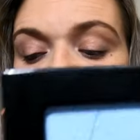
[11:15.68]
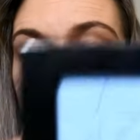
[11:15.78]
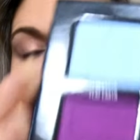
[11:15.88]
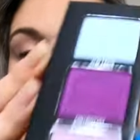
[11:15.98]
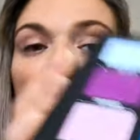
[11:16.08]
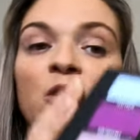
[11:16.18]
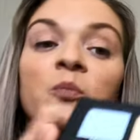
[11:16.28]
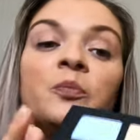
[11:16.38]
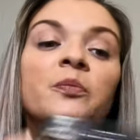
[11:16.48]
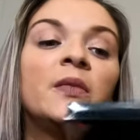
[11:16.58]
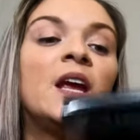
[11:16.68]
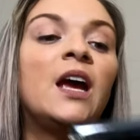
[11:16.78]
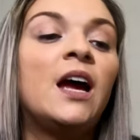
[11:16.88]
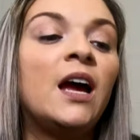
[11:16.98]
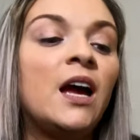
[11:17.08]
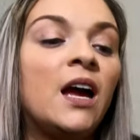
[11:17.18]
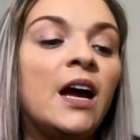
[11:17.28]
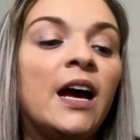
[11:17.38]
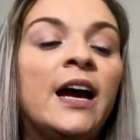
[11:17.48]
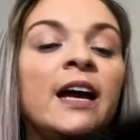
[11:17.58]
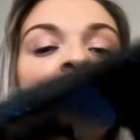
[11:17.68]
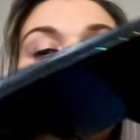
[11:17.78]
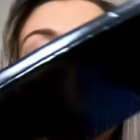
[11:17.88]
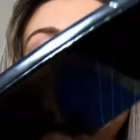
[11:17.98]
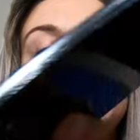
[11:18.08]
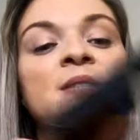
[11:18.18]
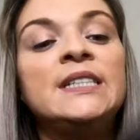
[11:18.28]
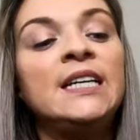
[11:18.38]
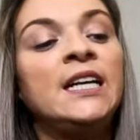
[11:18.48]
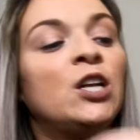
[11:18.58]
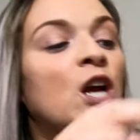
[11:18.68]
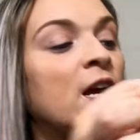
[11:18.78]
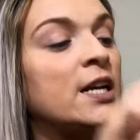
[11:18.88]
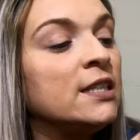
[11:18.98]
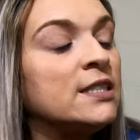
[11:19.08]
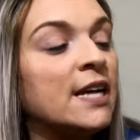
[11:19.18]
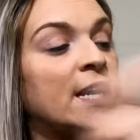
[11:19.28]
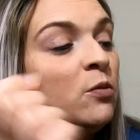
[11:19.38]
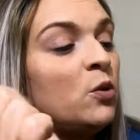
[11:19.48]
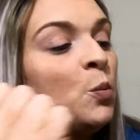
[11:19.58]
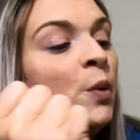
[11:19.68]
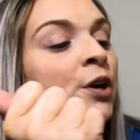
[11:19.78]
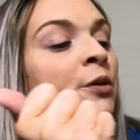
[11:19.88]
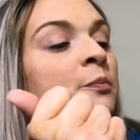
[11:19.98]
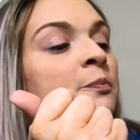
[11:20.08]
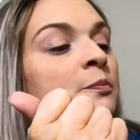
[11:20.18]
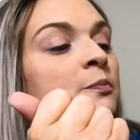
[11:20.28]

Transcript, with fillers: So, I have been using Diet Root Beer